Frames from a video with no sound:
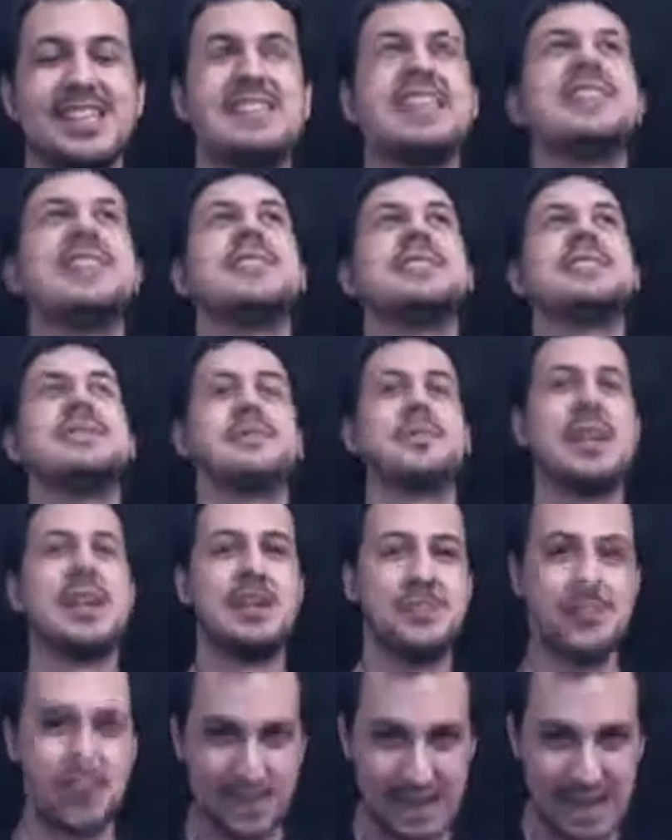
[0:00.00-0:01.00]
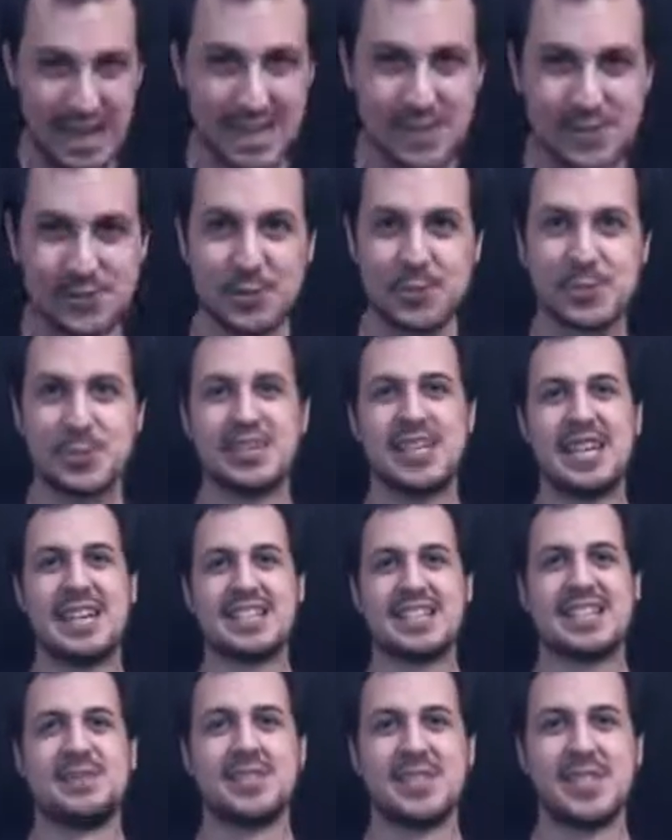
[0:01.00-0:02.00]
astral
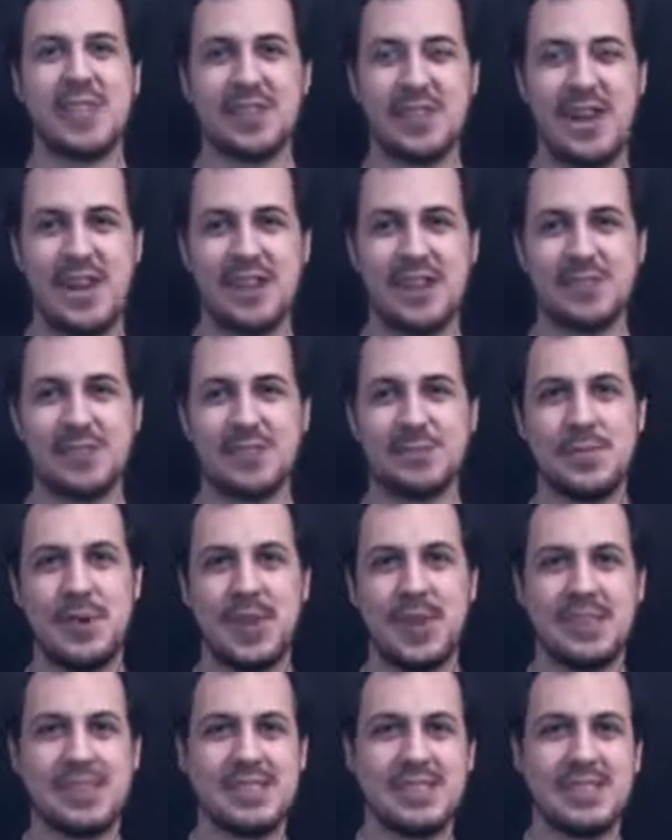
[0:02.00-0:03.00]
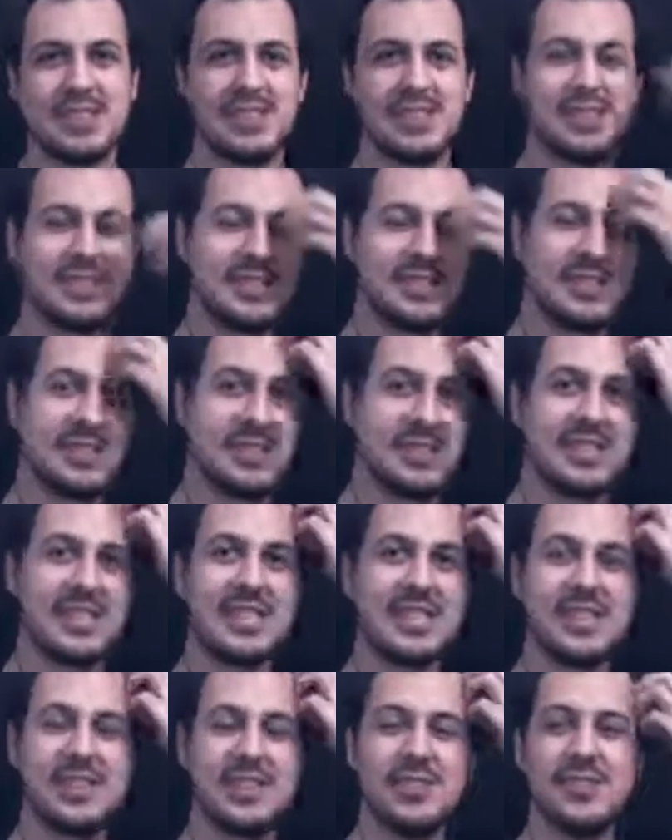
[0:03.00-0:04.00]
projects himself out of his body to
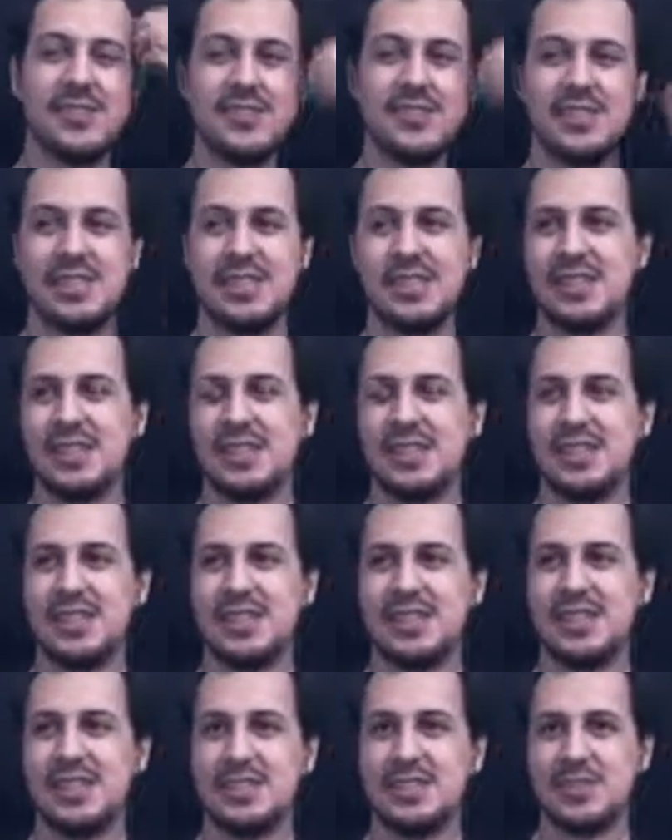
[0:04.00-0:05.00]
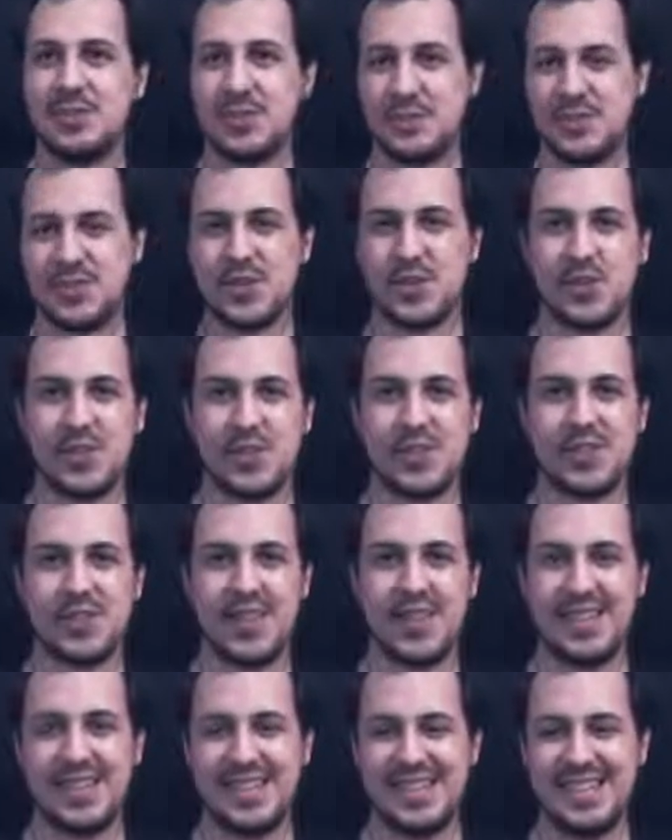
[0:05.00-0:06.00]
continue to observe
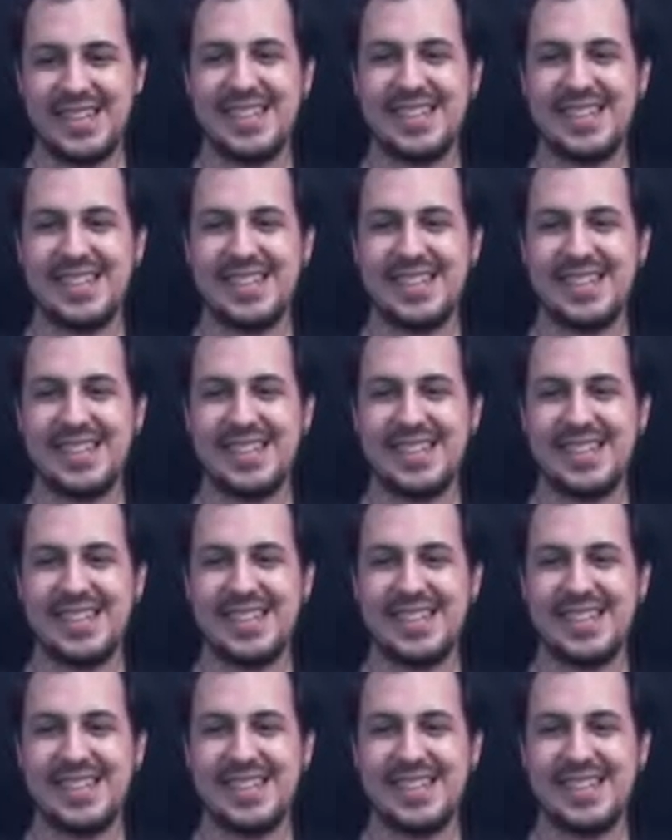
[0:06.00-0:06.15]
and